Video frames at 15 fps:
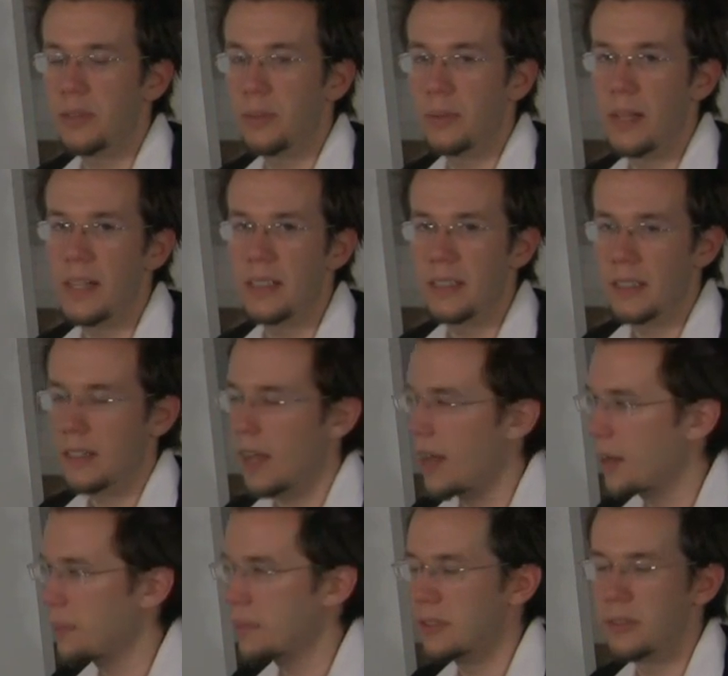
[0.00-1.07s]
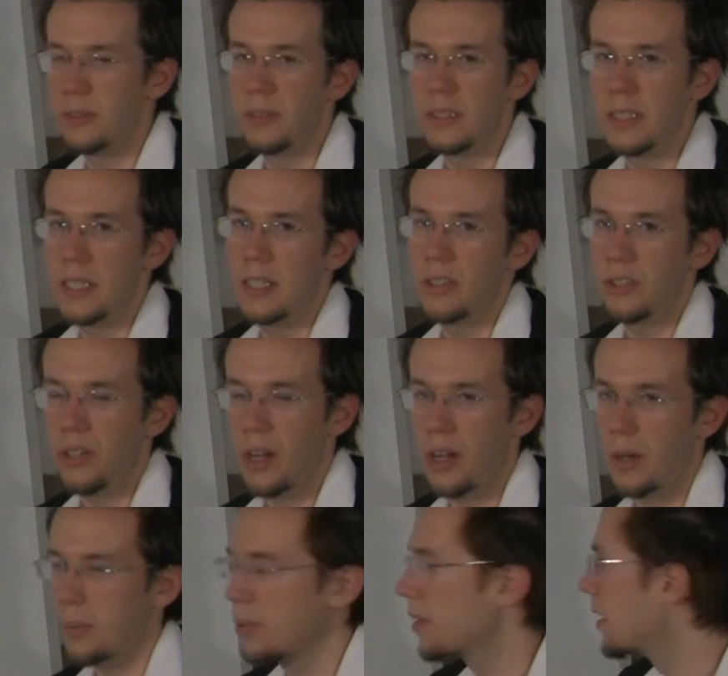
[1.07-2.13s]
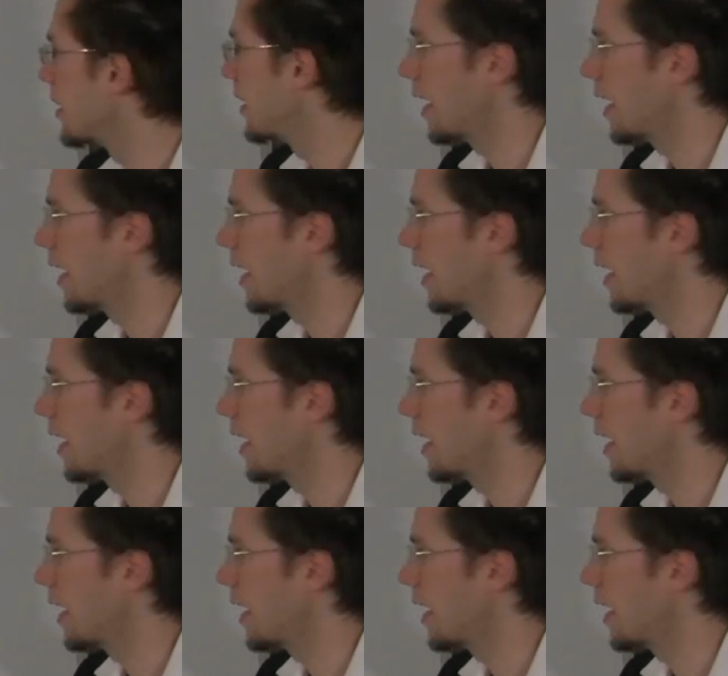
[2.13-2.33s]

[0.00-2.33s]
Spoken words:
to raise it up to C sharp.